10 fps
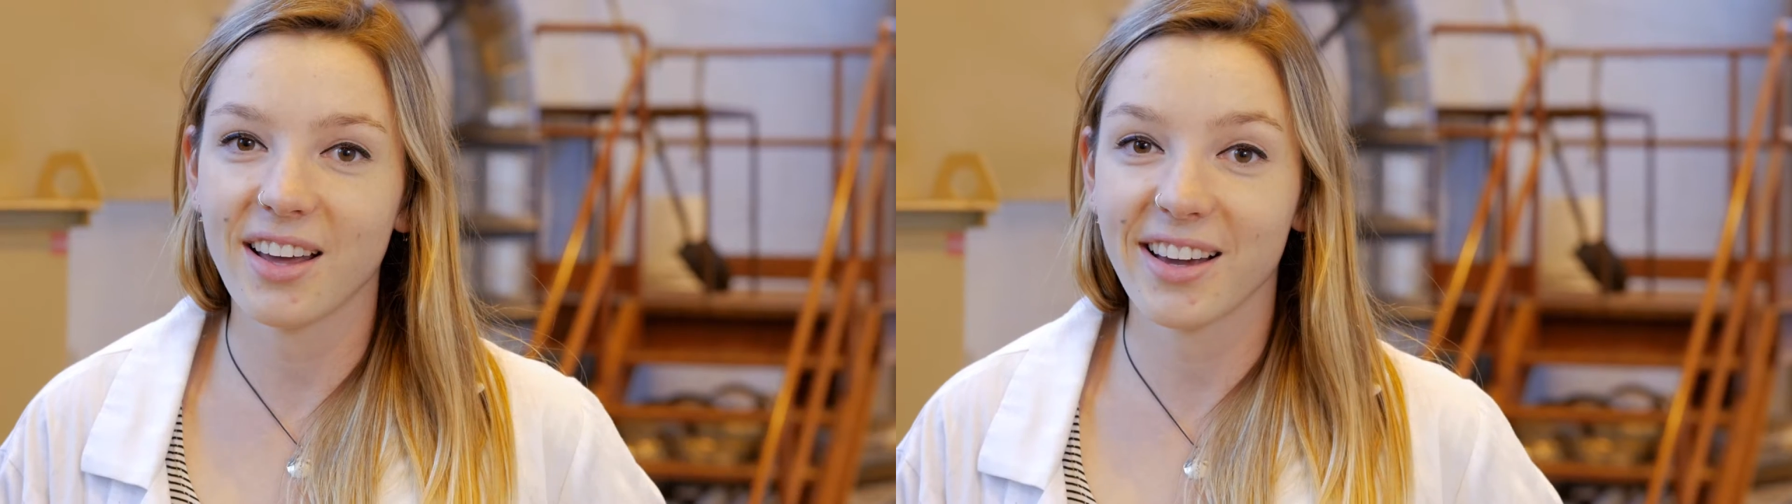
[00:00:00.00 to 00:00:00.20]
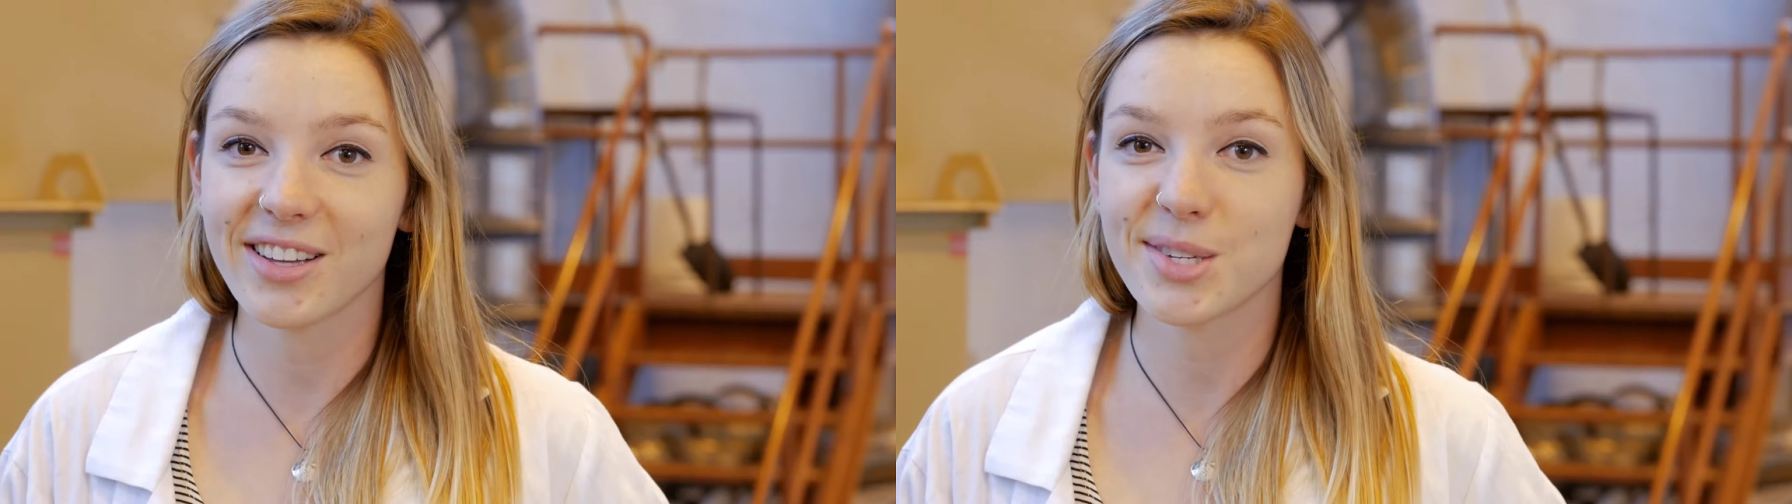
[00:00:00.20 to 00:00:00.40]

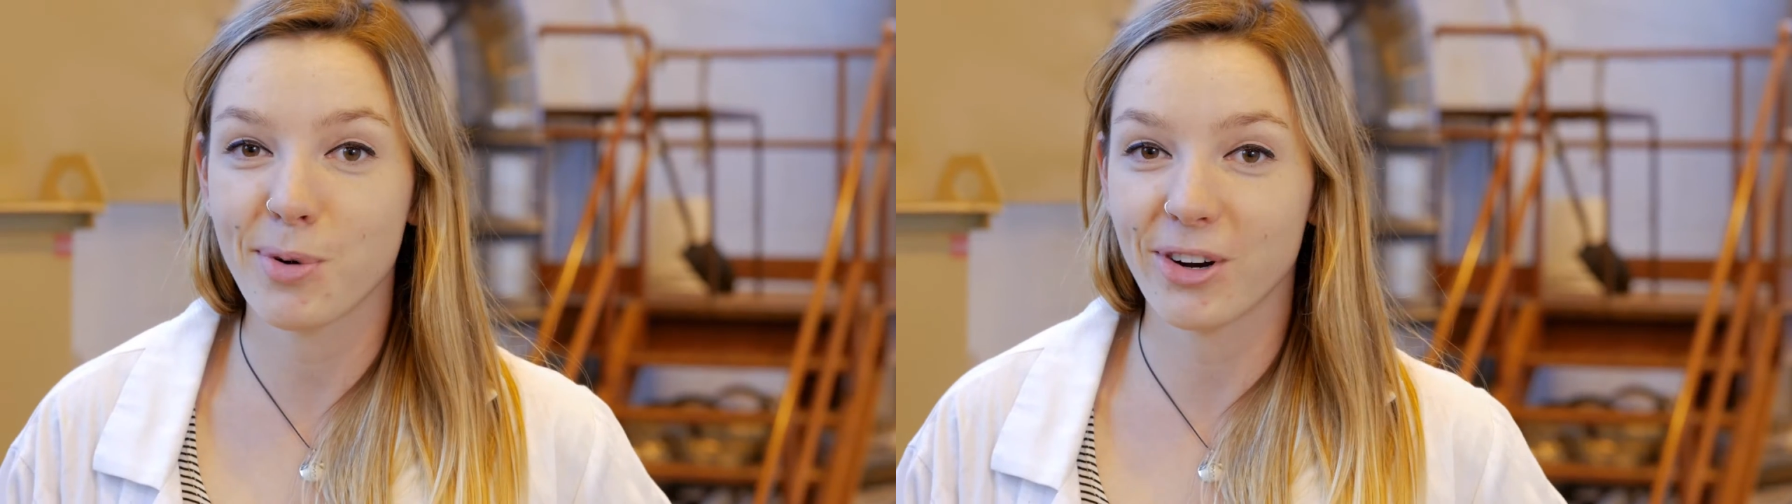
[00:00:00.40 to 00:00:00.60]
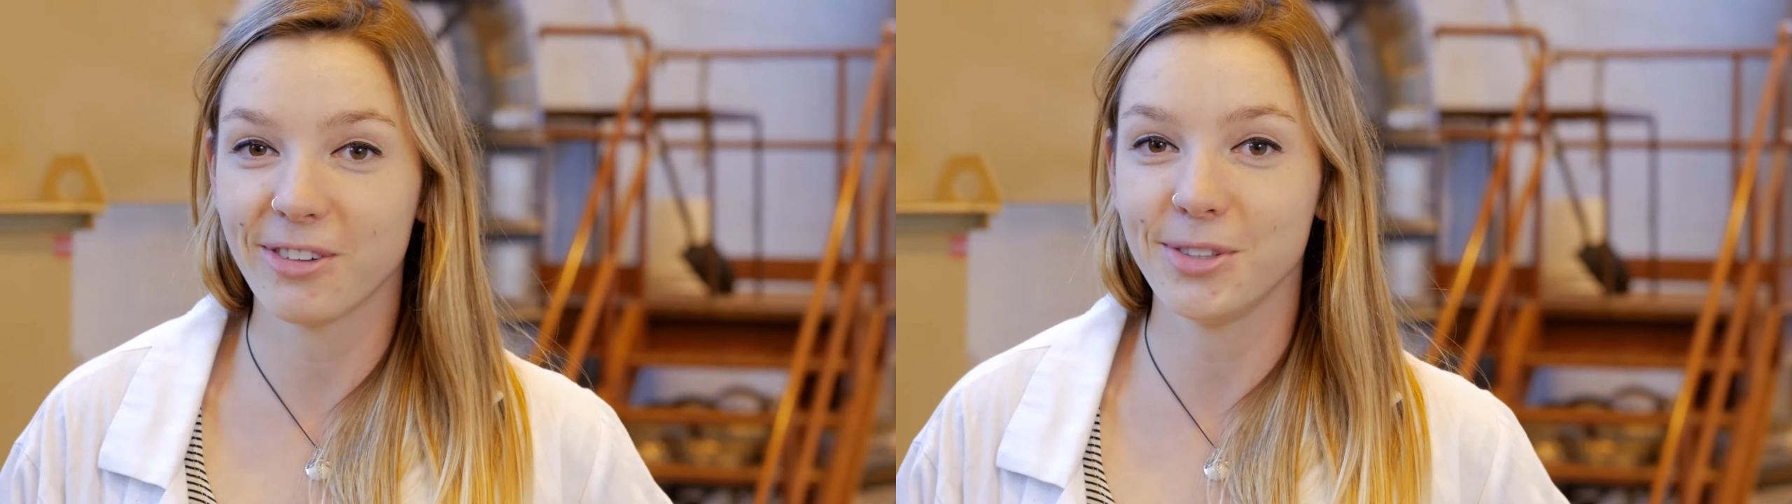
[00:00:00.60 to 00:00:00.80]
I got to
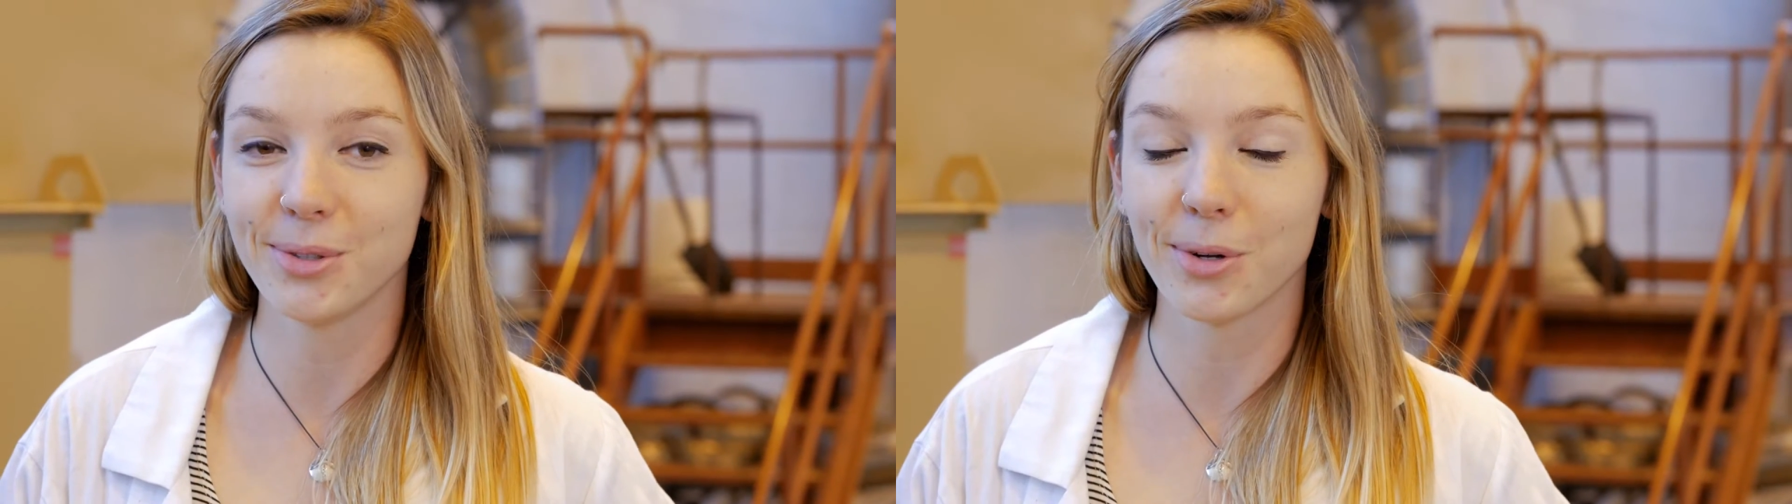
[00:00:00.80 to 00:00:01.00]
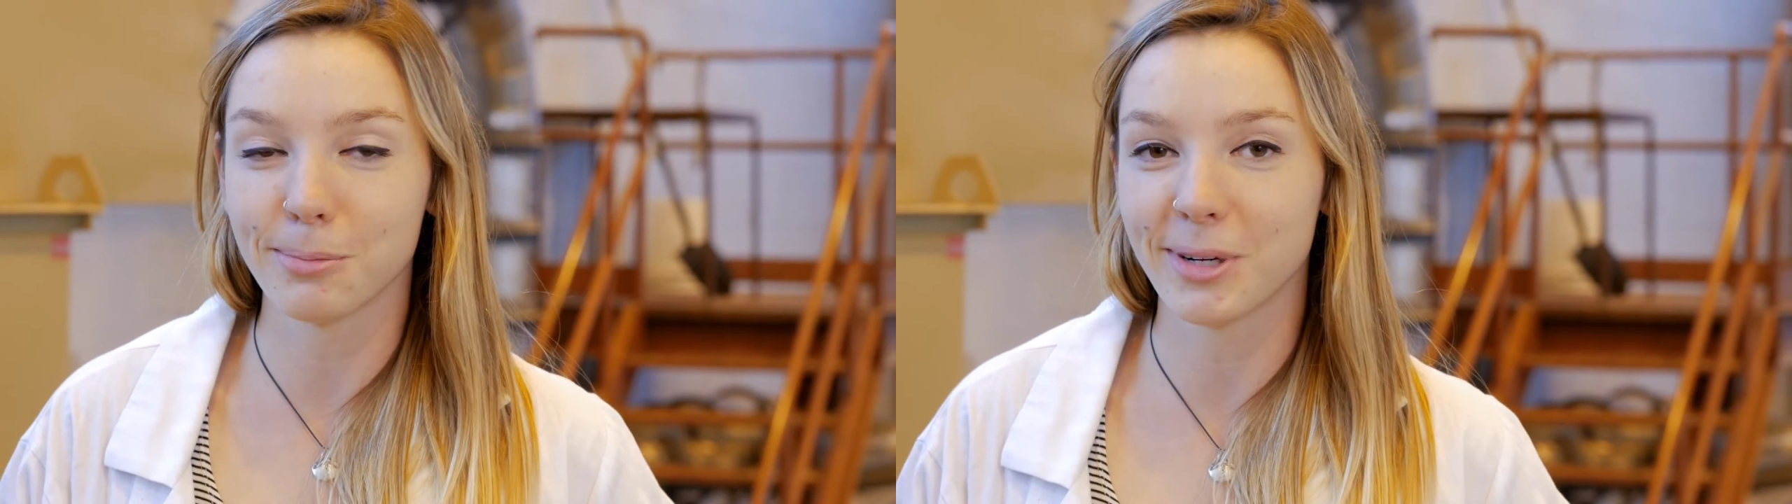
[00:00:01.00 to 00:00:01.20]
pour a few
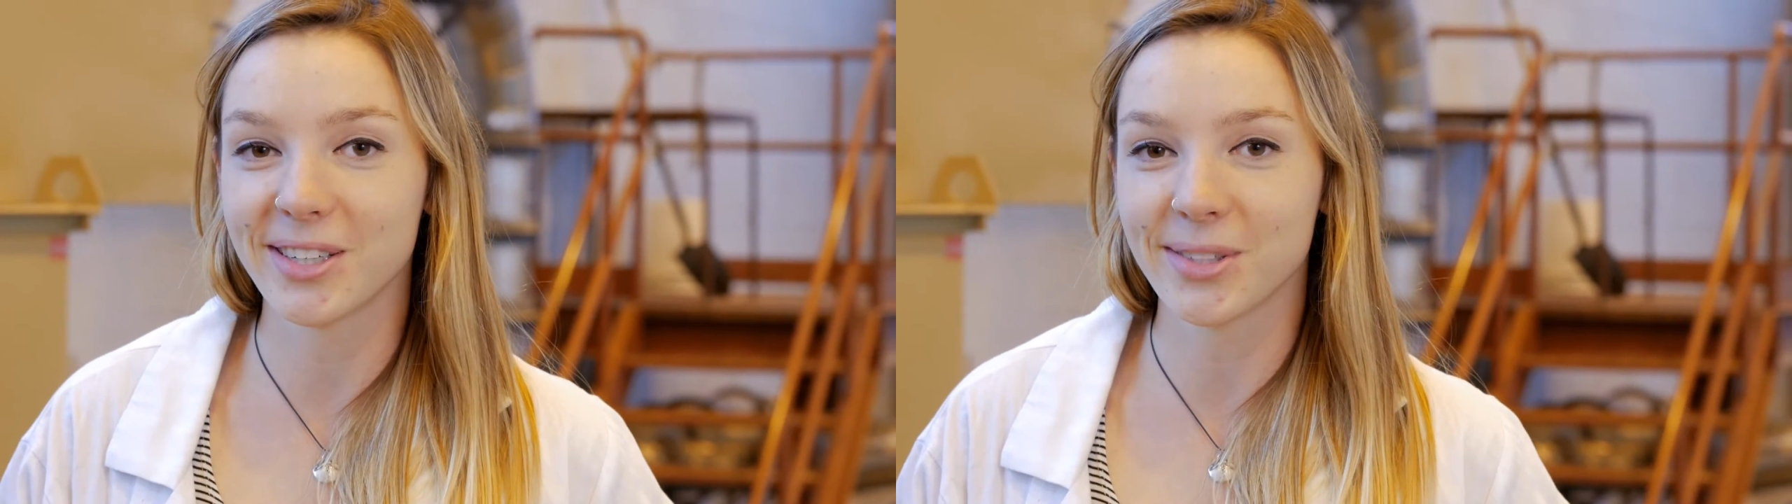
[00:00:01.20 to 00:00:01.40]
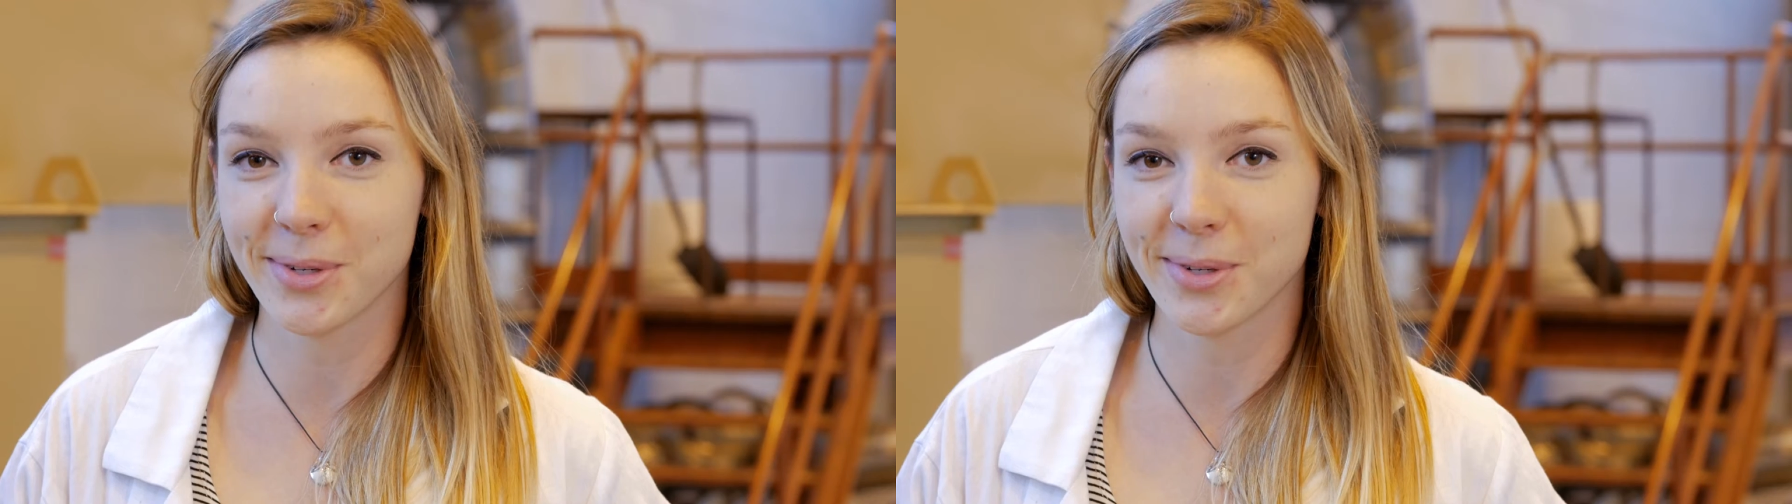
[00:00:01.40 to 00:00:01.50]
gold bars,